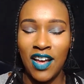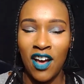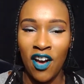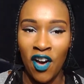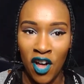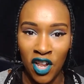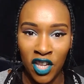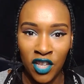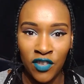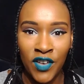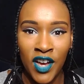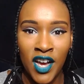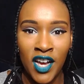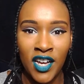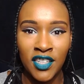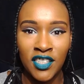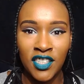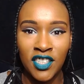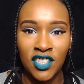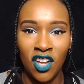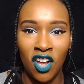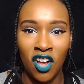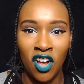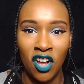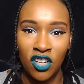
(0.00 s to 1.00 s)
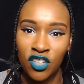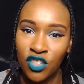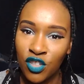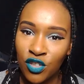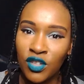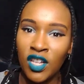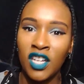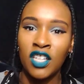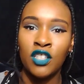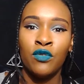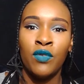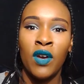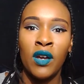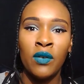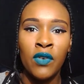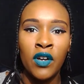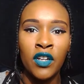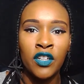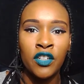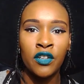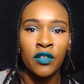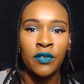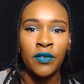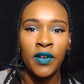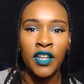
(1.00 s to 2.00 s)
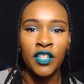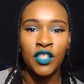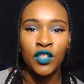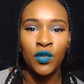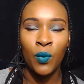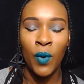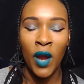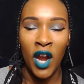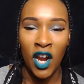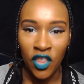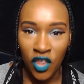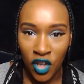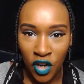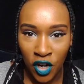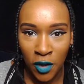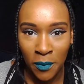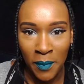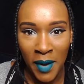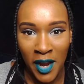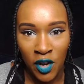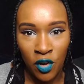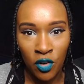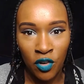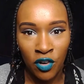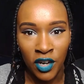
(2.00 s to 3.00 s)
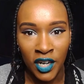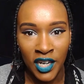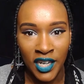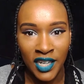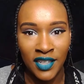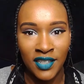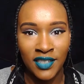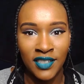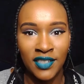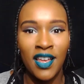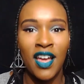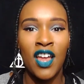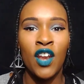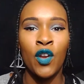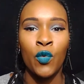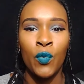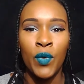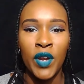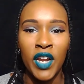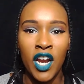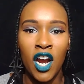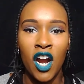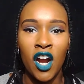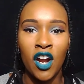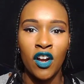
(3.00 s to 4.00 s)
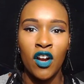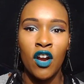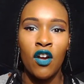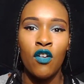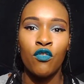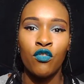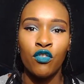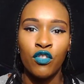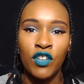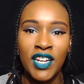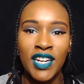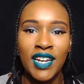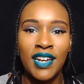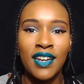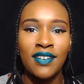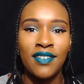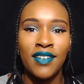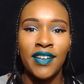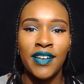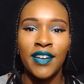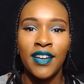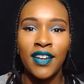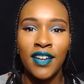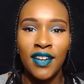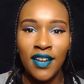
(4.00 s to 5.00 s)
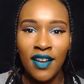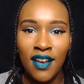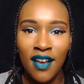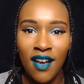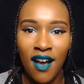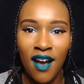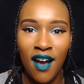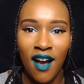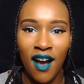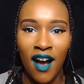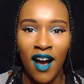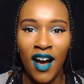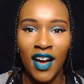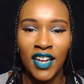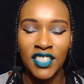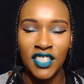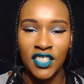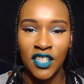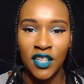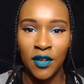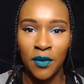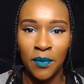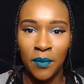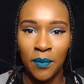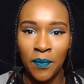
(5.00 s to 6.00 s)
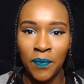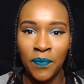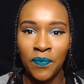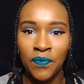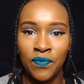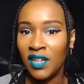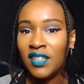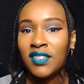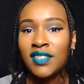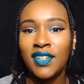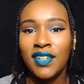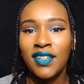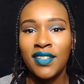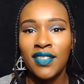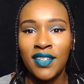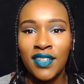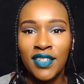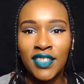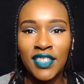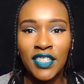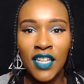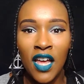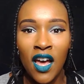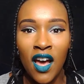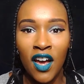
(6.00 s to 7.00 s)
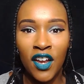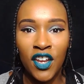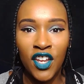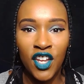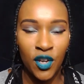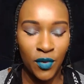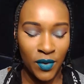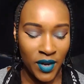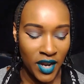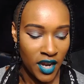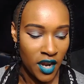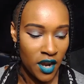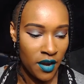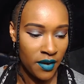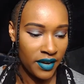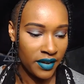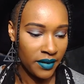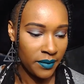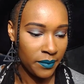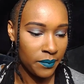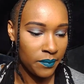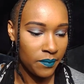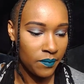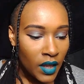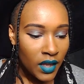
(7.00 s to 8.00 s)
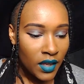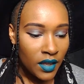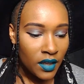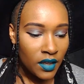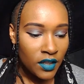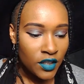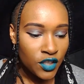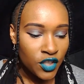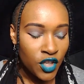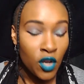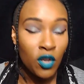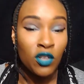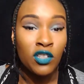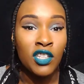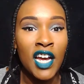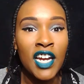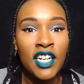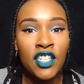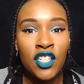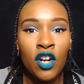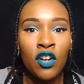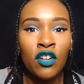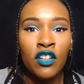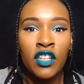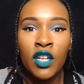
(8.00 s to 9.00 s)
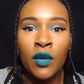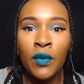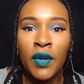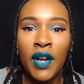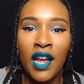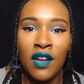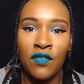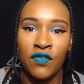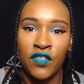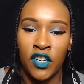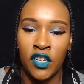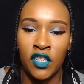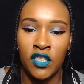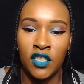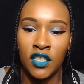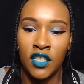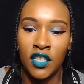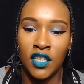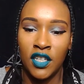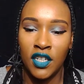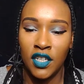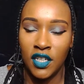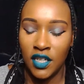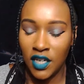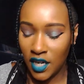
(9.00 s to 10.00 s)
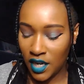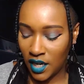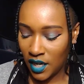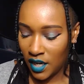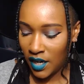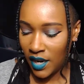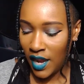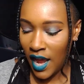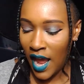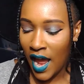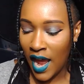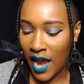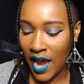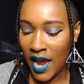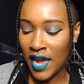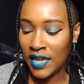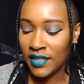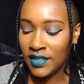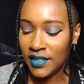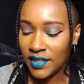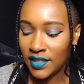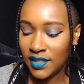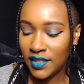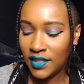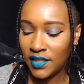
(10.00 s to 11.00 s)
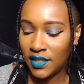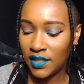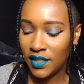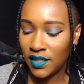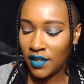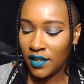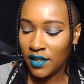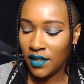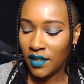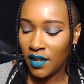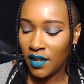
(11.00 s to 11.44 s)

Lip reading: all of us, all 2,500 of us, we are the Herminorities, and we are freaking awesome. Let's get this Q&A going. So, like Totally Whatever asks